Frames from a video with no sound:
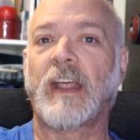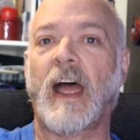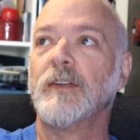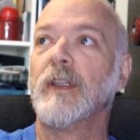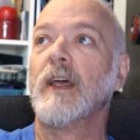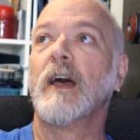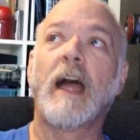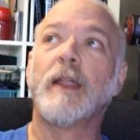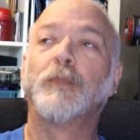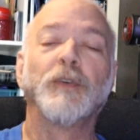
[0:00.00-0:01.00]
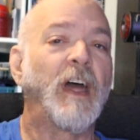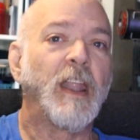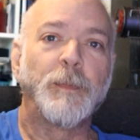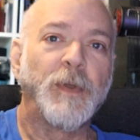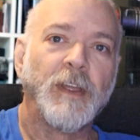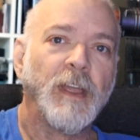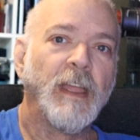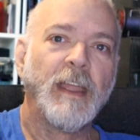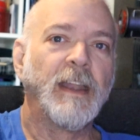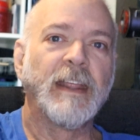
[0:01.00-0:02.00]
I'd put that up
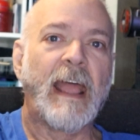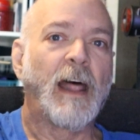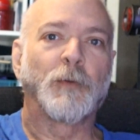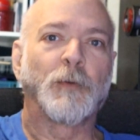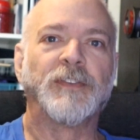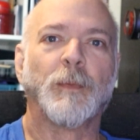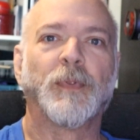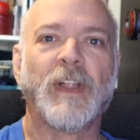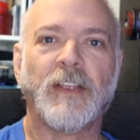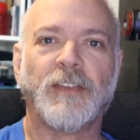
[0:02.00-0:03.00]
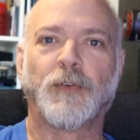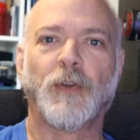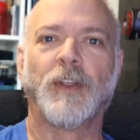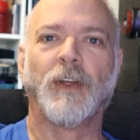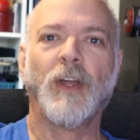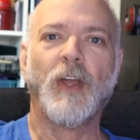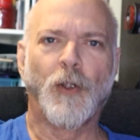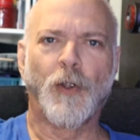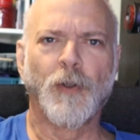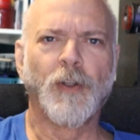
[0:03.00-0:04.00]
in a gallery someplace. It's going to
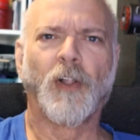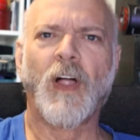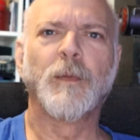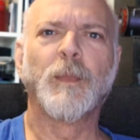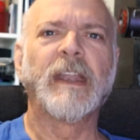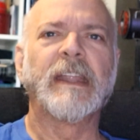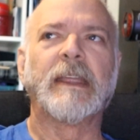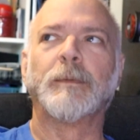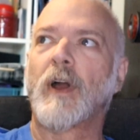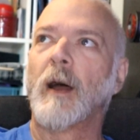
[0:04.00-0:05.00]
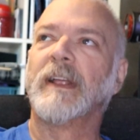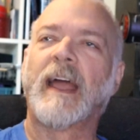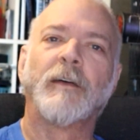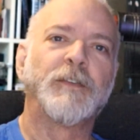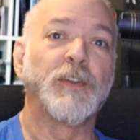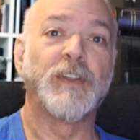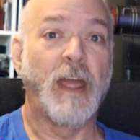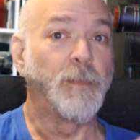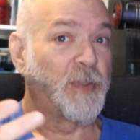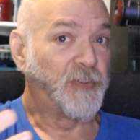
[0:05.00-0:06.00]
earn a lot of money probably after you're
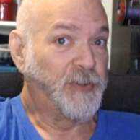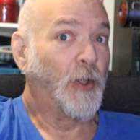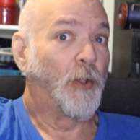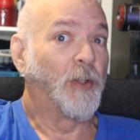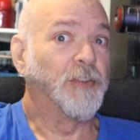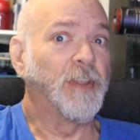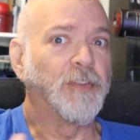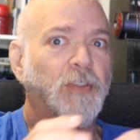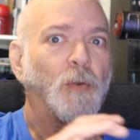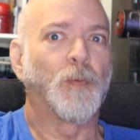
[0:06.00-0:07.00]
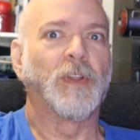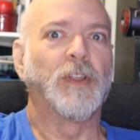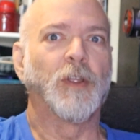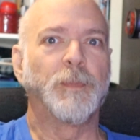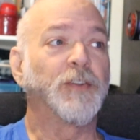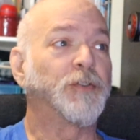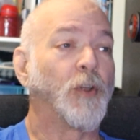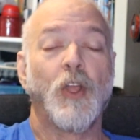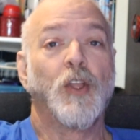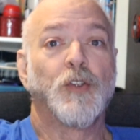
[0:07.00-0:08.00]
dead, but still, it's a really good
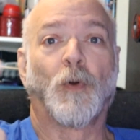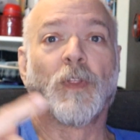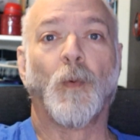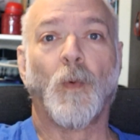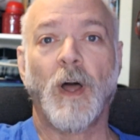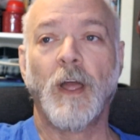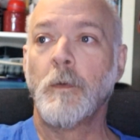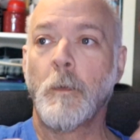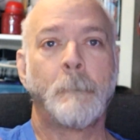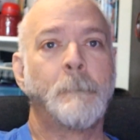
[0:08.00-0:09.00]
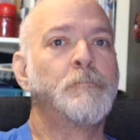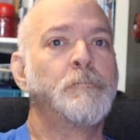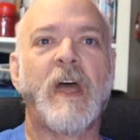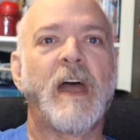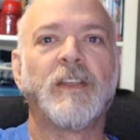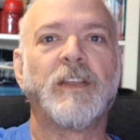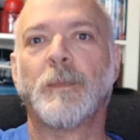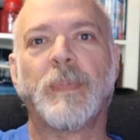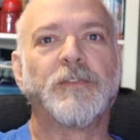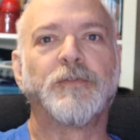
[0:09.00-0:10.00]
picture. You roll that 1, that is
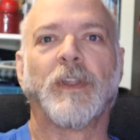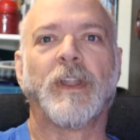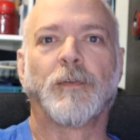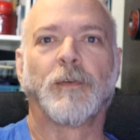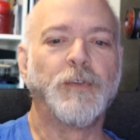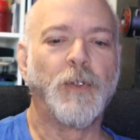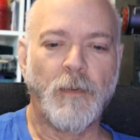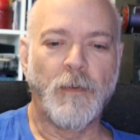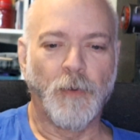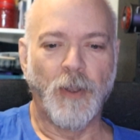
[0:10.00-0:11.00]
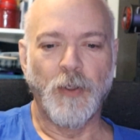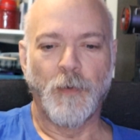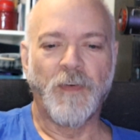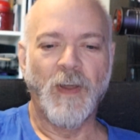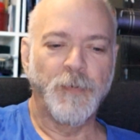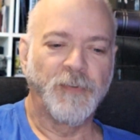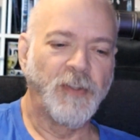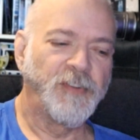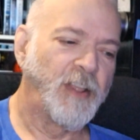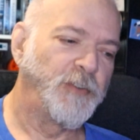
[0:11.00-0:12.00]
the best you're ever going to do. 5%
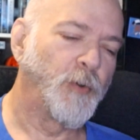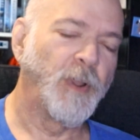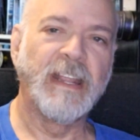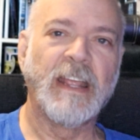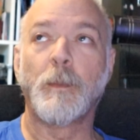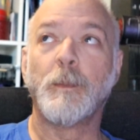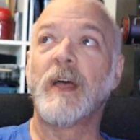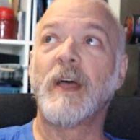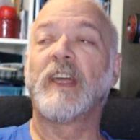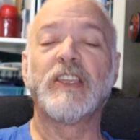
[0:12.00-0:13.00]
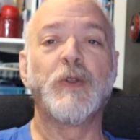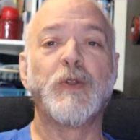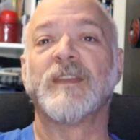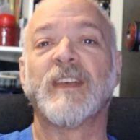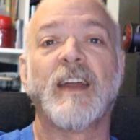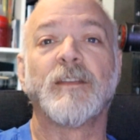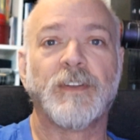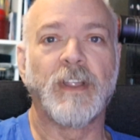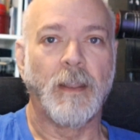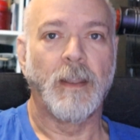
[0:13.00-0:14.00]
chance you're going to get the best thing you have ever
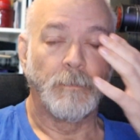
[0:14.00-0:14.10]
done.